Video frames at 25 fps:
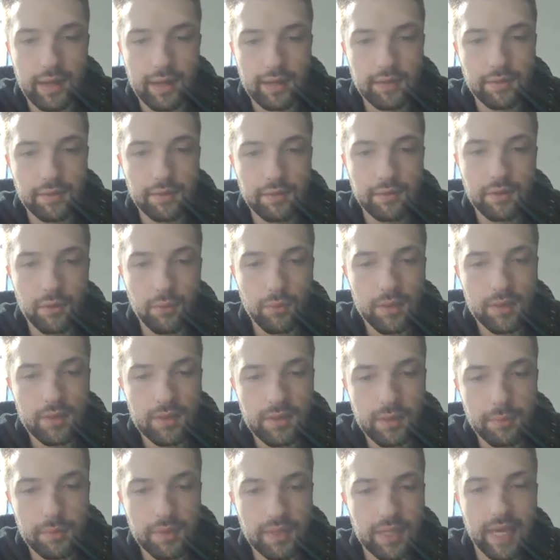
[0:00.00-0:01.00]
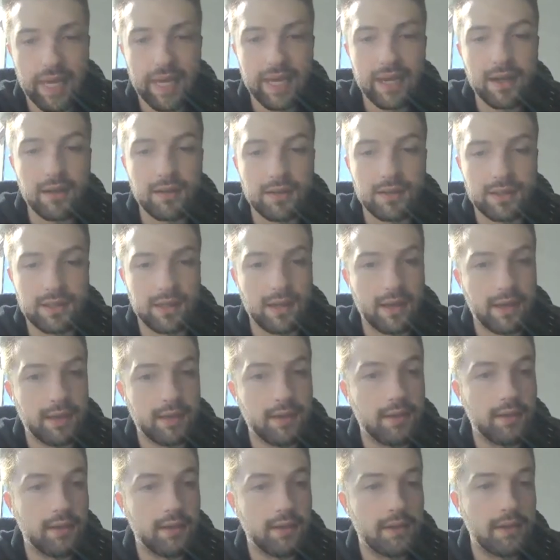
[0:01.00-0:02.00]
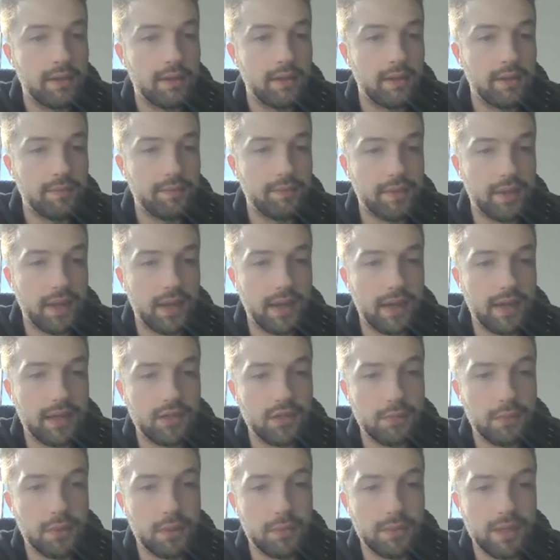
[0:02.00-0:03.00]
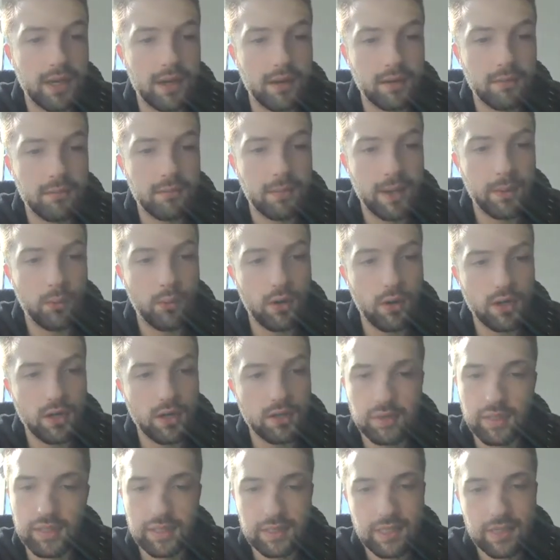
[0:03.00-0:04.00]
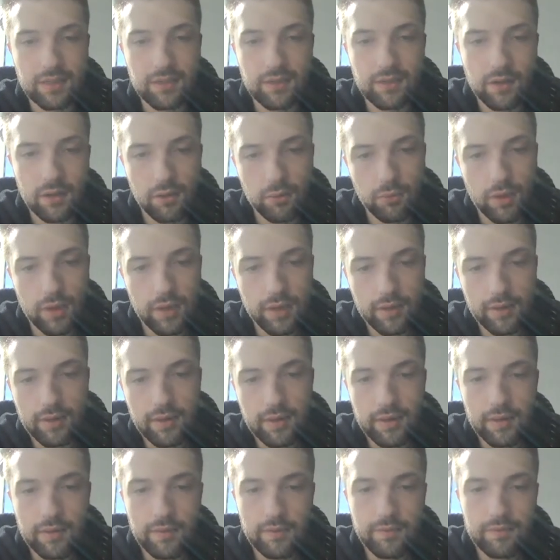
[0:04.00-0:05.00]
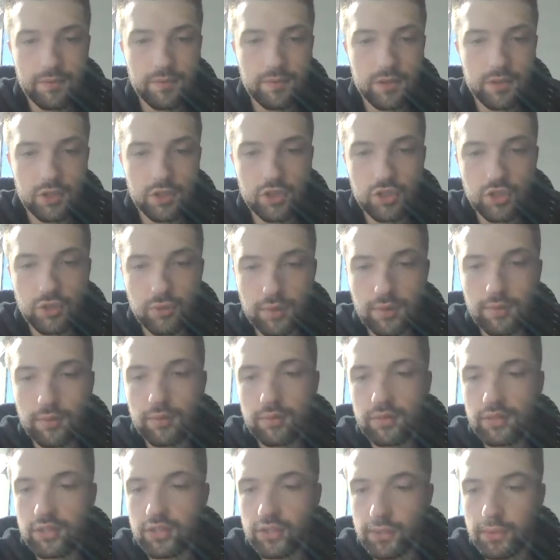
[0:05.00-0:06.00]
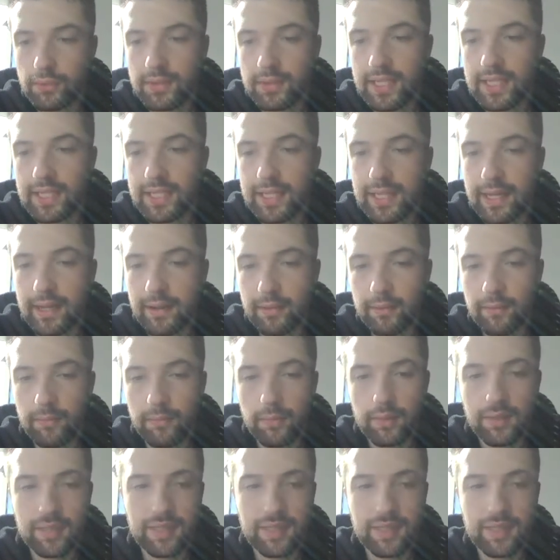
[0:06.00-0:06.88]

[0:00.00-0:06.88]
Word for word: I don't know what's up with the hate on this guy. I actually put him down in my watch list. And you know what? Screw, screw TDN. We're